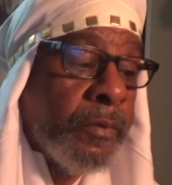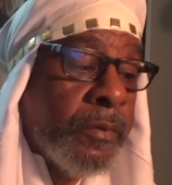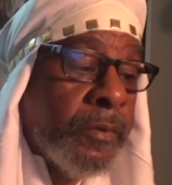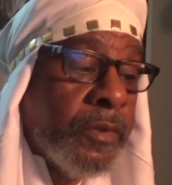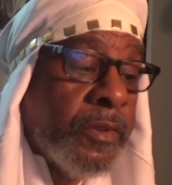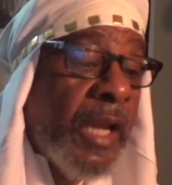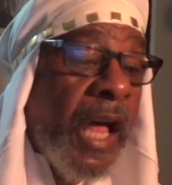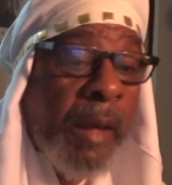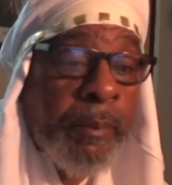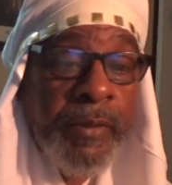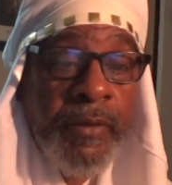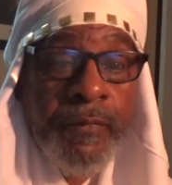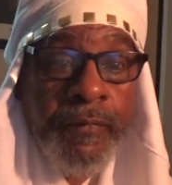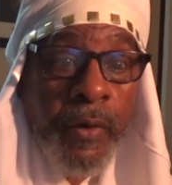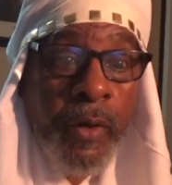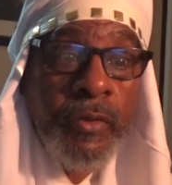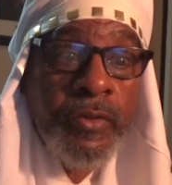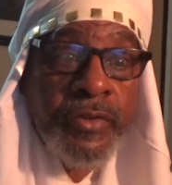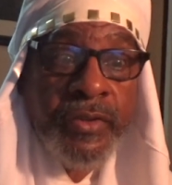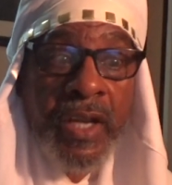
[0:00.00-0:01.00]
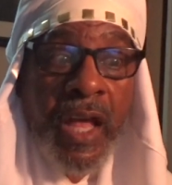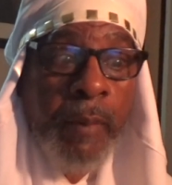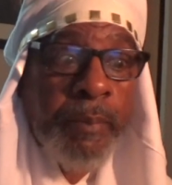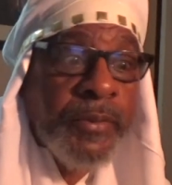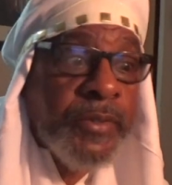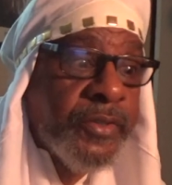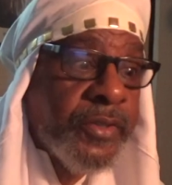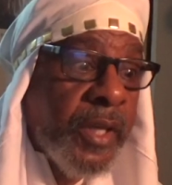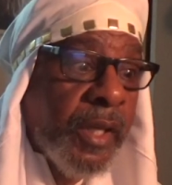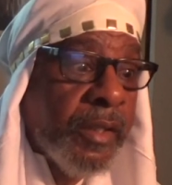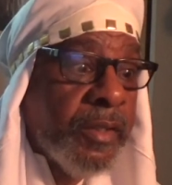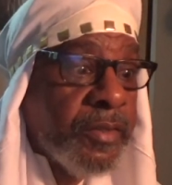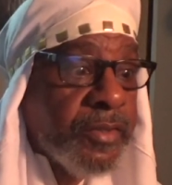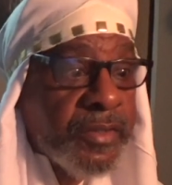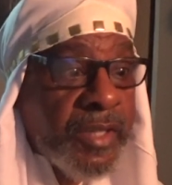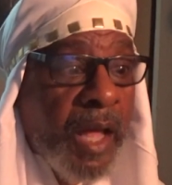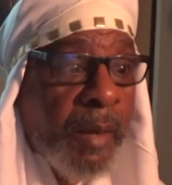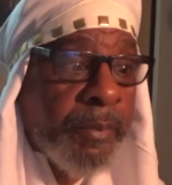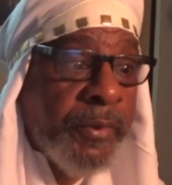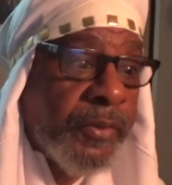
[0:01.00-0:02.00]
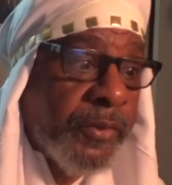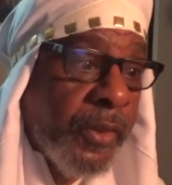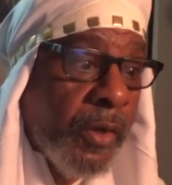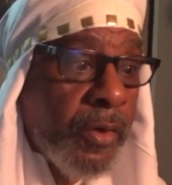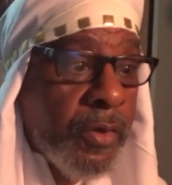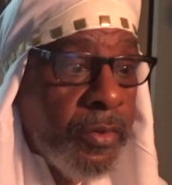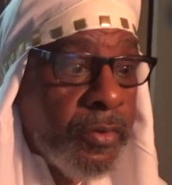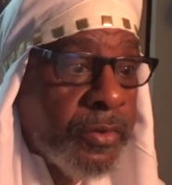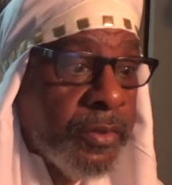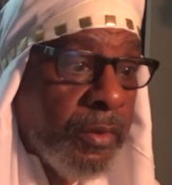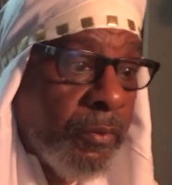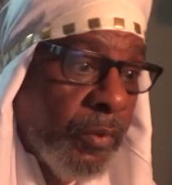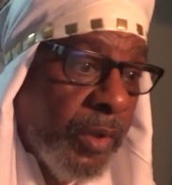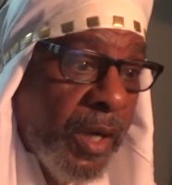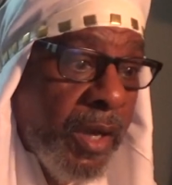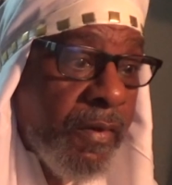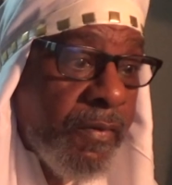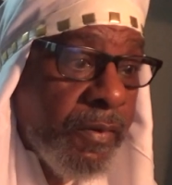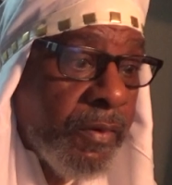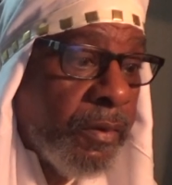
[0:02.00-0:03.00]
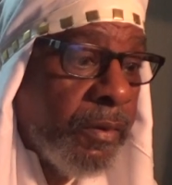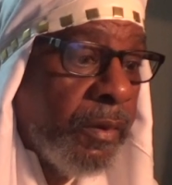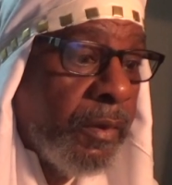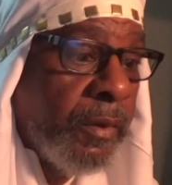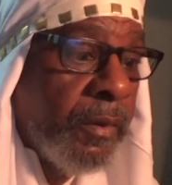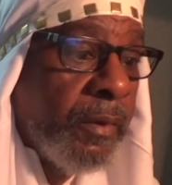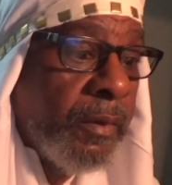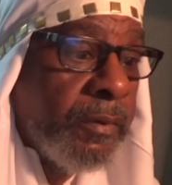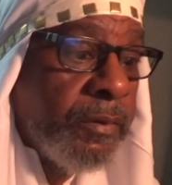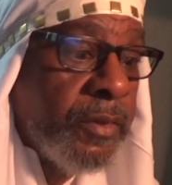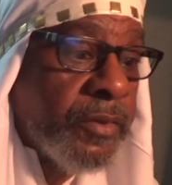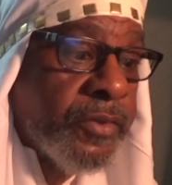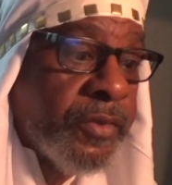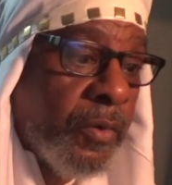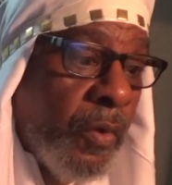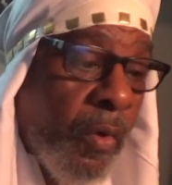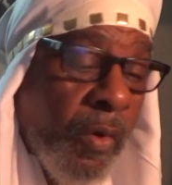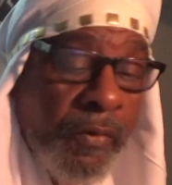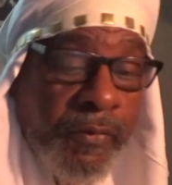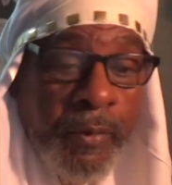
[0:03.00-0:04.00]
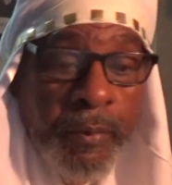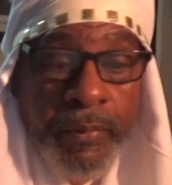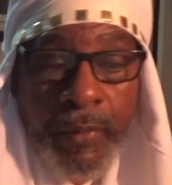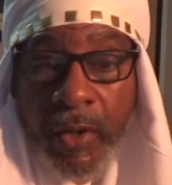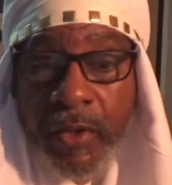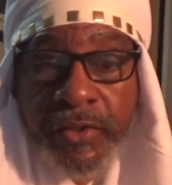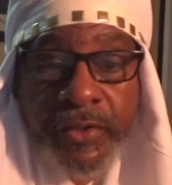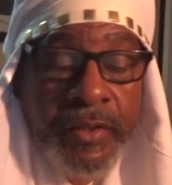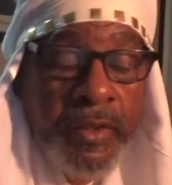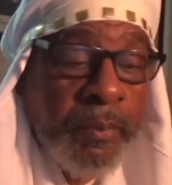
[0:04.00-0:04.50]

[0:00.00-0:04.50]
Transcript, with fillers: sloppy first, sloppy second, sloppy thirds, whatever. Just going from person